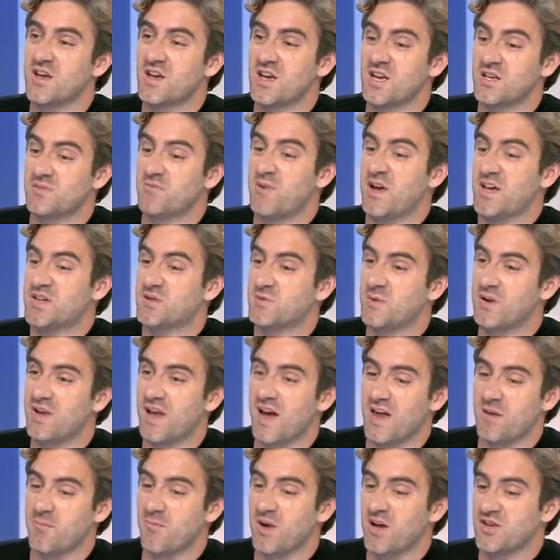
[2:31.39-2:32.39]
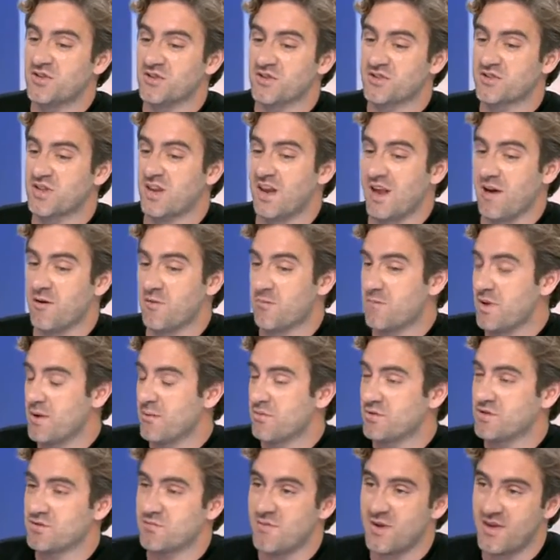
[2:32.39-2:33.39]
as best we can by just allowing
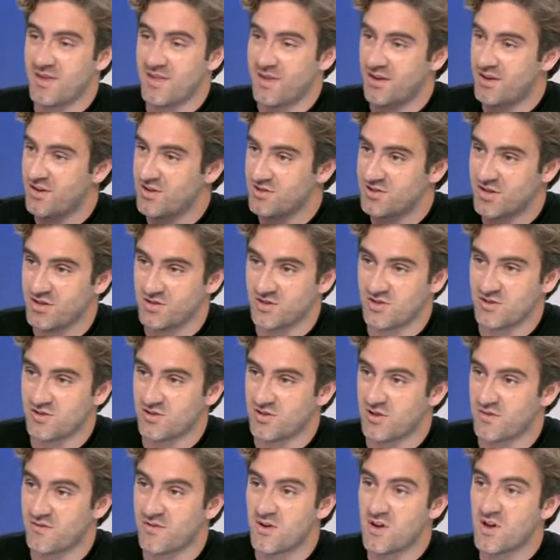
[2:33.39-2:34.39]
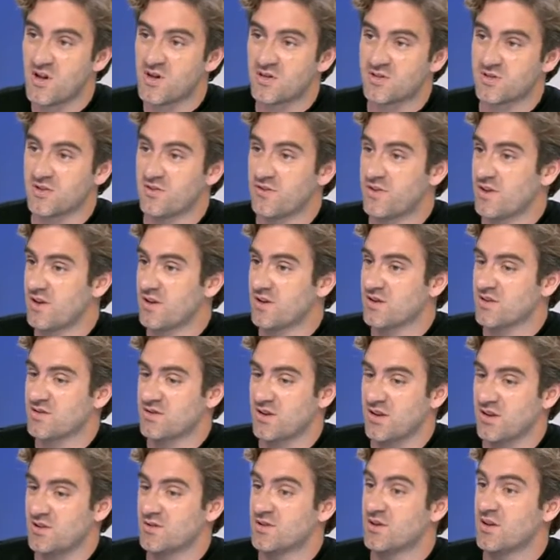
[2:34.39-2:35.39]
people to make their decisions off something
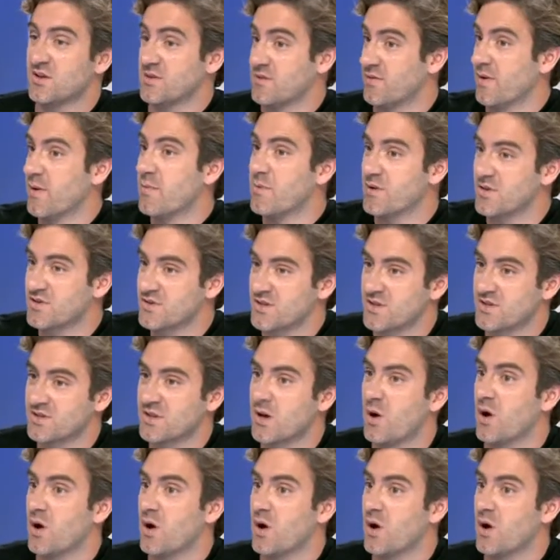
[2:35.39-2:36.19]
as flippant as,